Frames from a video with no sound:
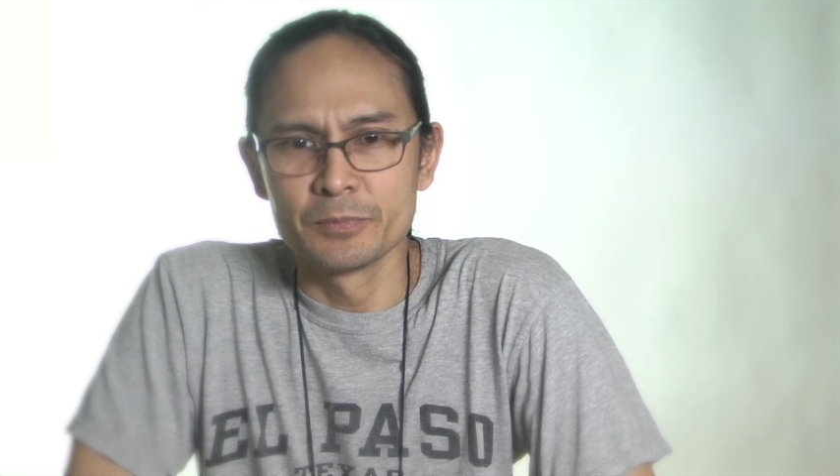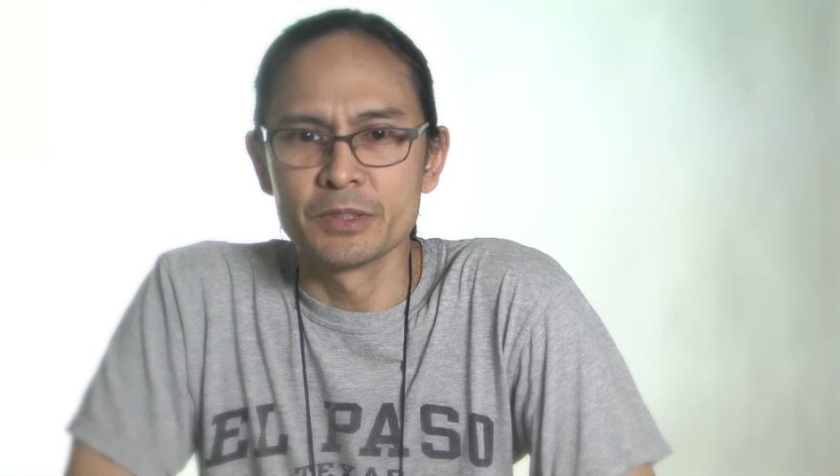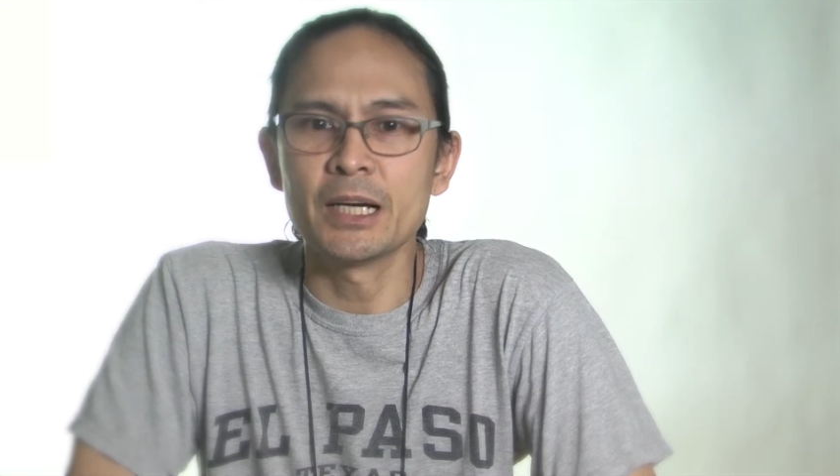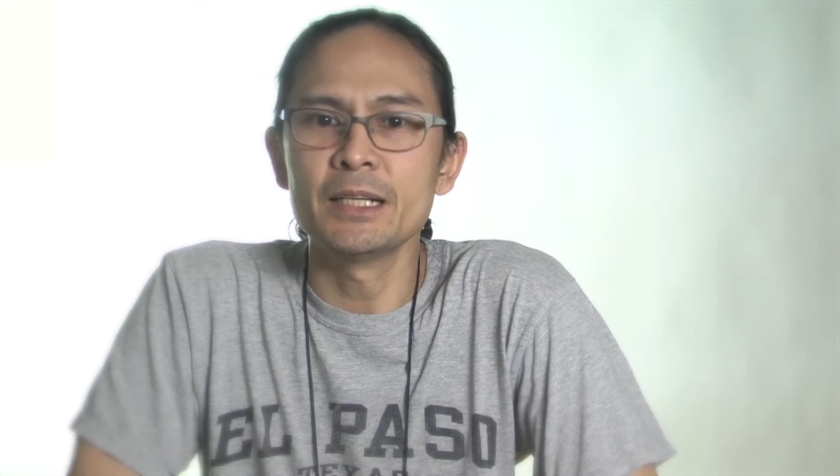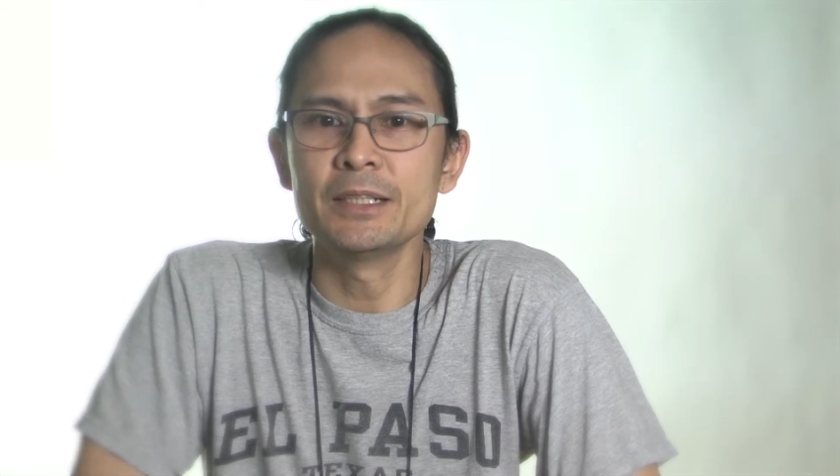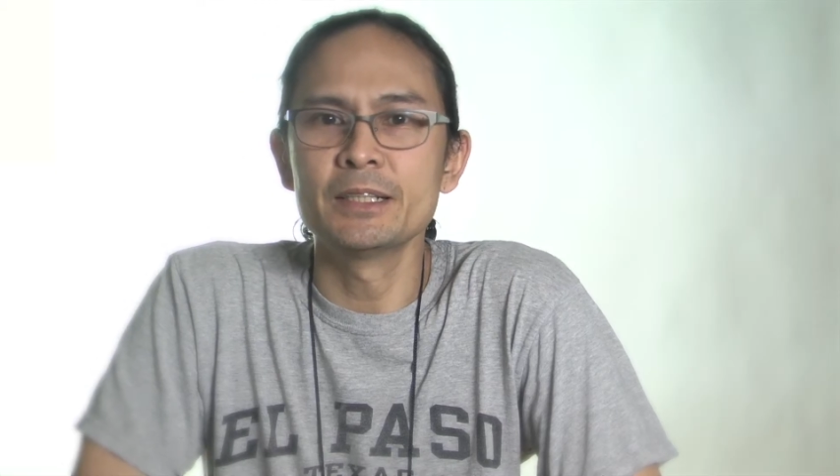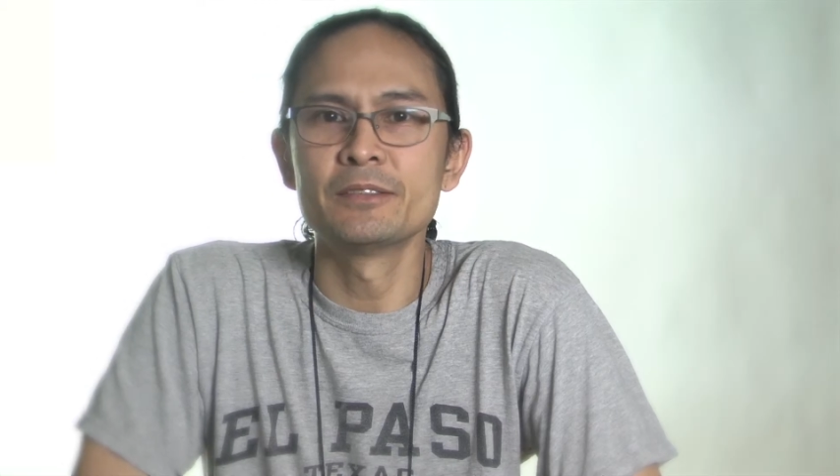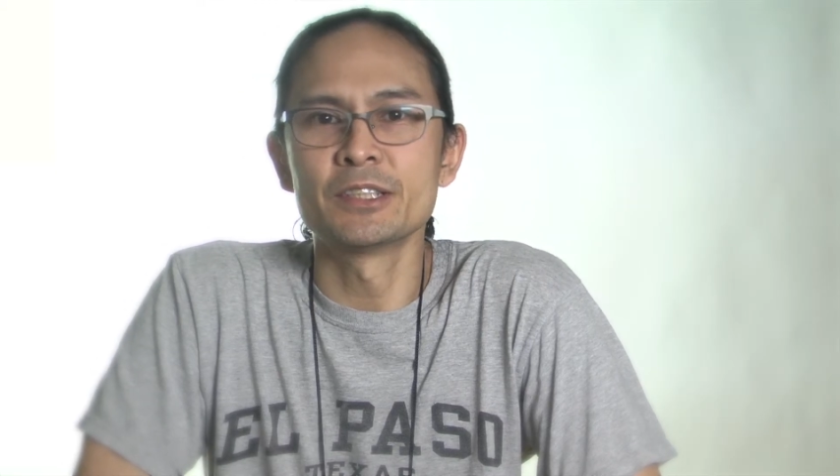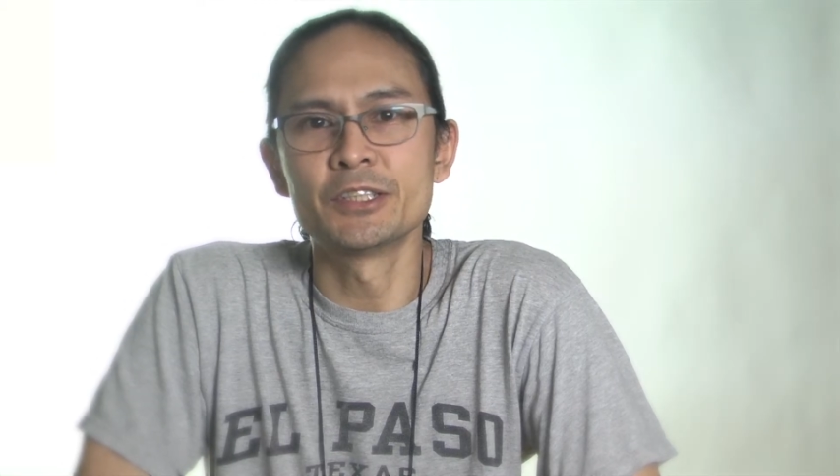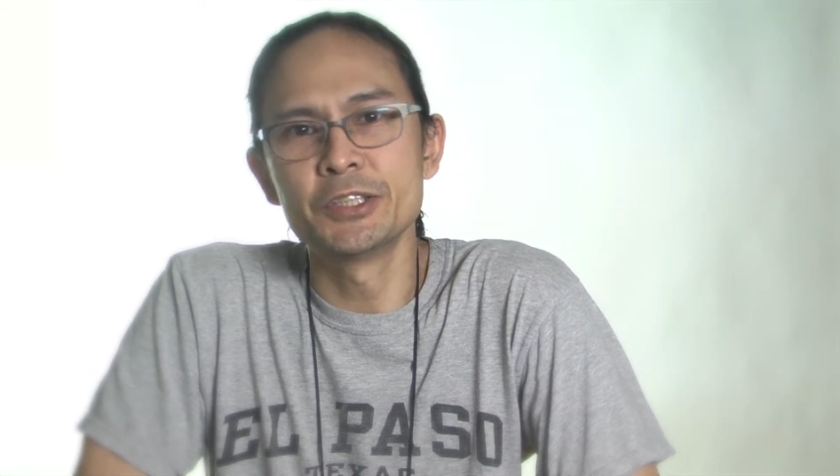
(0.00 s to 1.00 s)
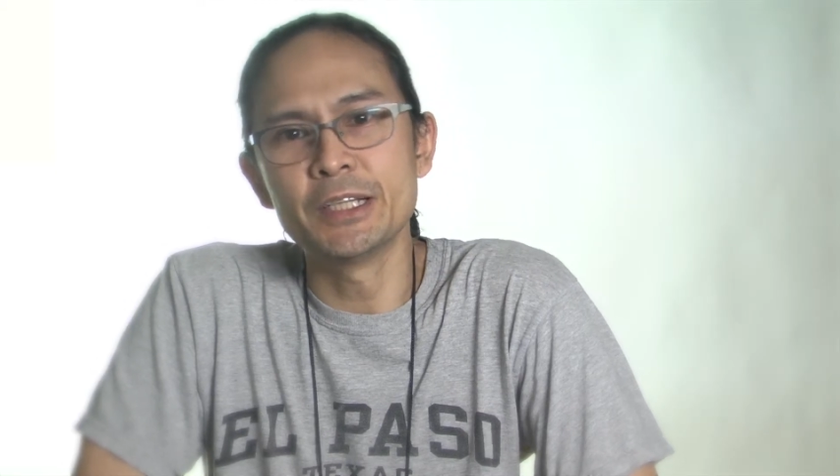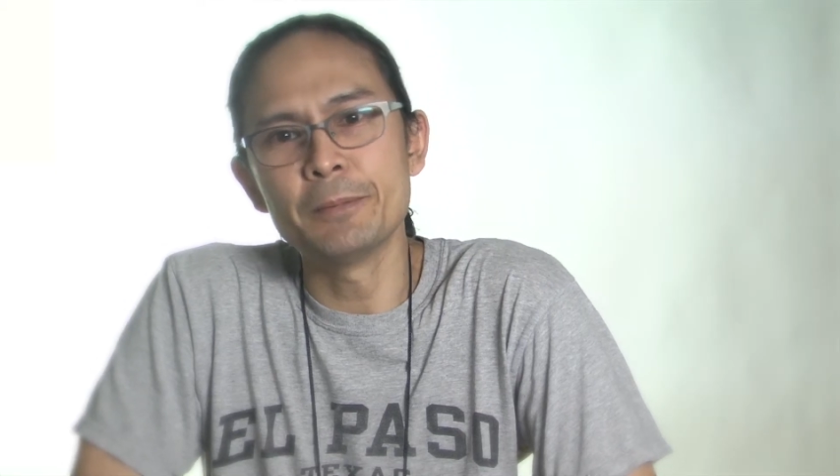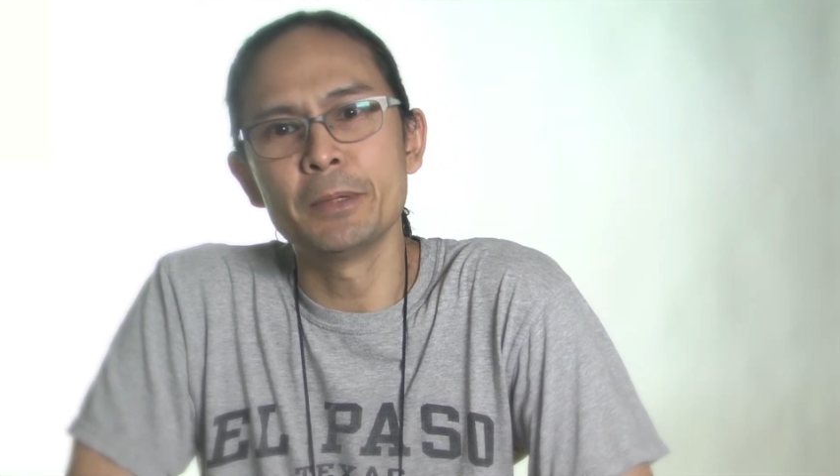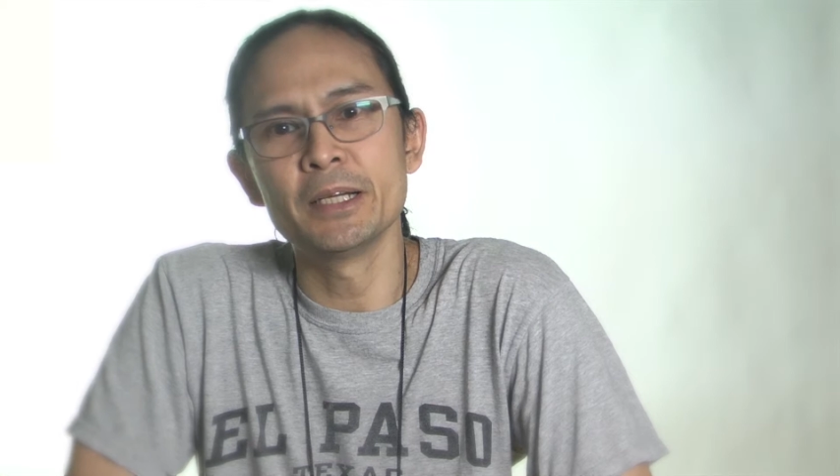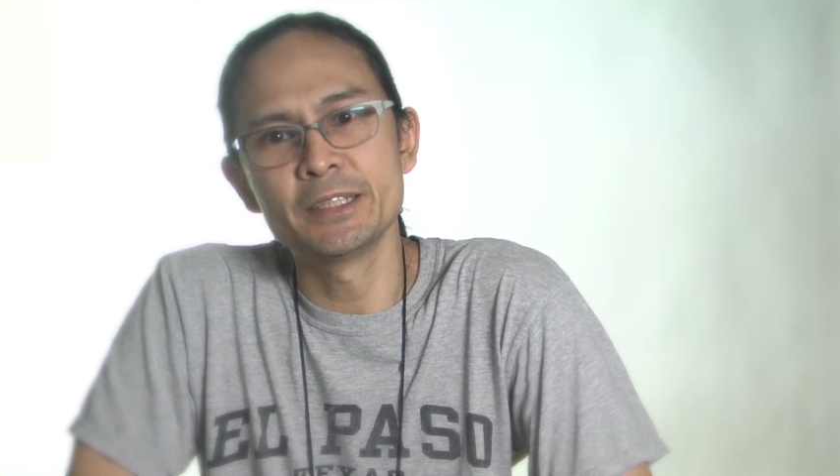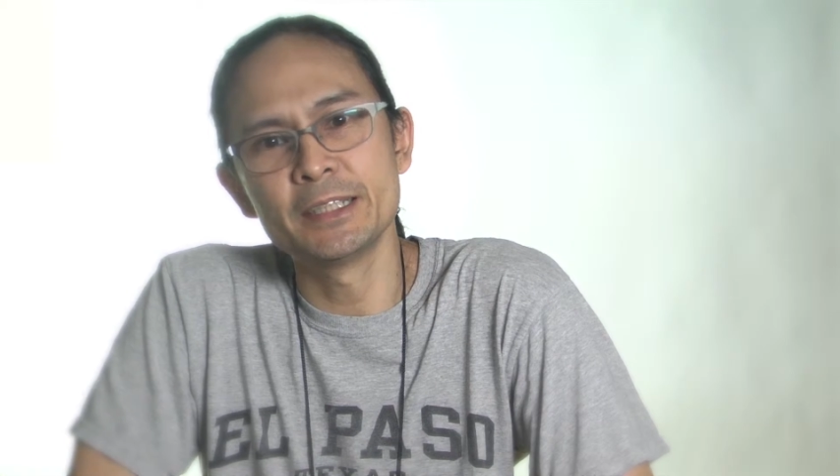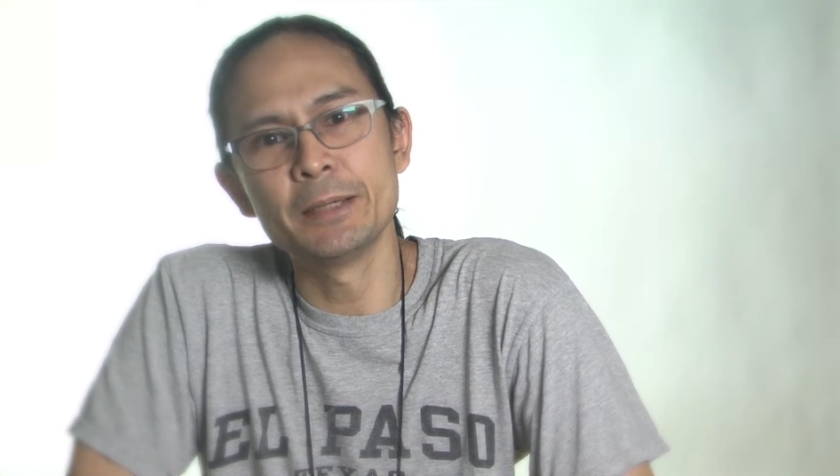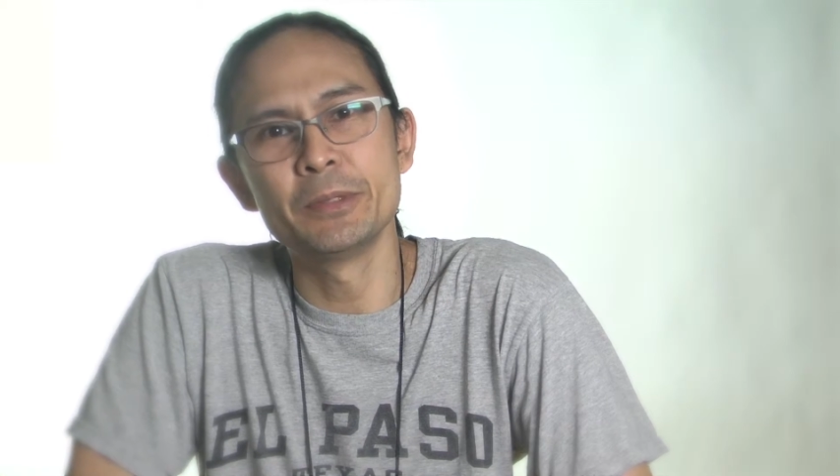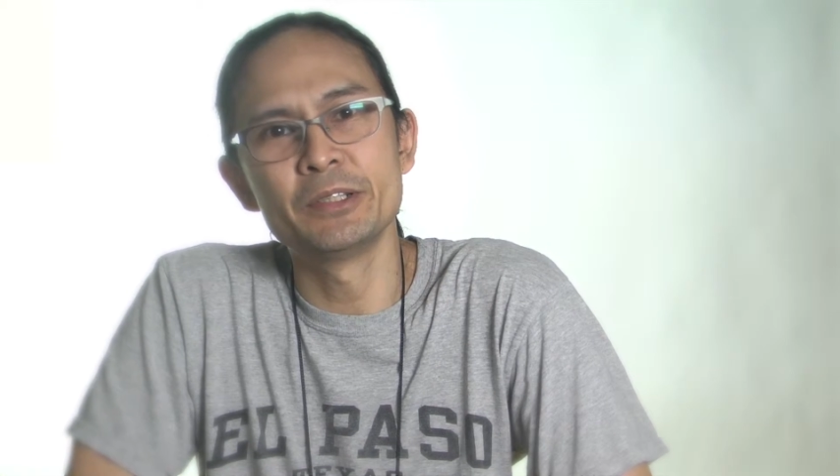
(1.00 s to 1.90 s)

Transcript: Tanya gives a step-by-step